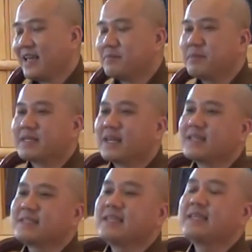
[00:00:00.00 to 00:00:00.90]
And
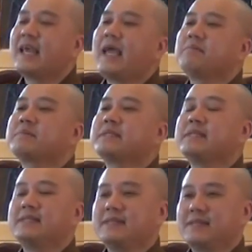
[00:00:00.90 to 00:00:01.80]
because he
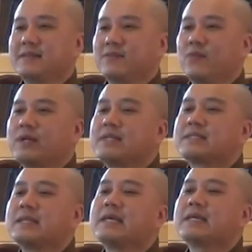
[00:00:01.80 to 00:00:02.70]
empty what
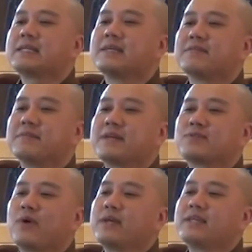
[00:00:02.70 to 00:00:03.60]
is negative,
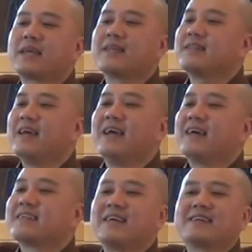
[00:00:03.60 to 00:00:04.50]
that's why he can
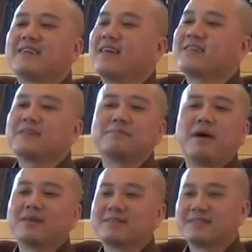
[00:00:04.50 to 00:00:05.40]
take a lot of
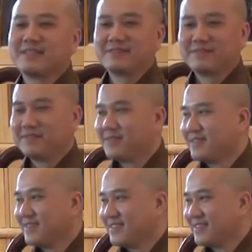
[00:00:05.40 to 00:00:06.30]
positive.
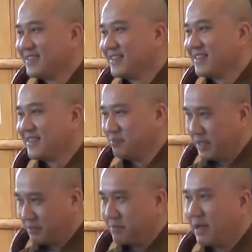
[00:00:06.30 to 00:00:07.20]

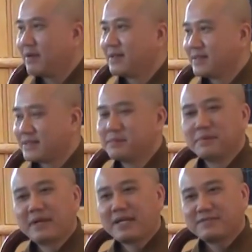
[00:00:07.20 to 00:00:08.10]
Big belly
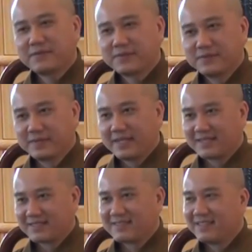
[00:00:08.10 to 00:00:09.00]
symbolized for two
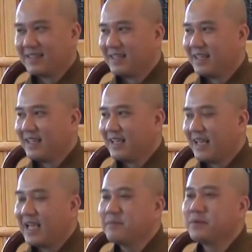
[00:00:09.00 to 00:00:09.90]
things.
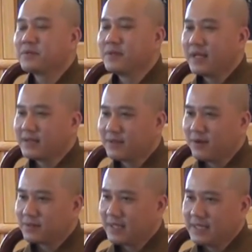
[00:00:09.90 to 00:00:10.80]
Able to let
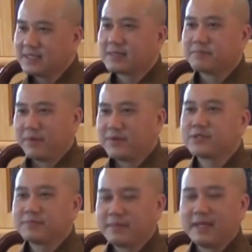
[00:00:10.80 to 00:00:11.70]
go things
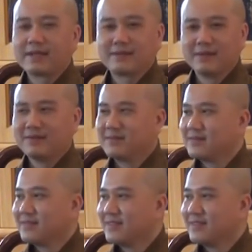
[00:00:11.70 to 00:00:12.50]
supposed to be let go.